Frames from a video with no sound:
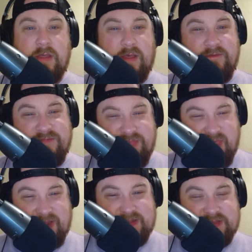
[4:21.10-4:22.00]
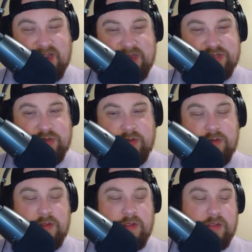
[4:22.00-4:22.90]
of that
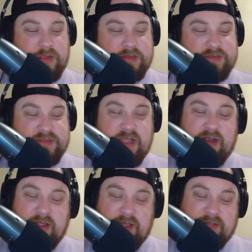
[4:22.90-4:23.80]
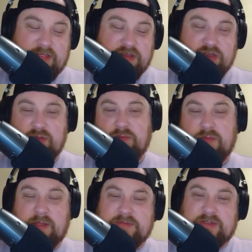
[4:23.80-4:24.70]
stature because he's kind of got the two
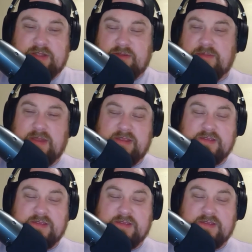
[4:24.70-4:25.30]
rubs a little bit.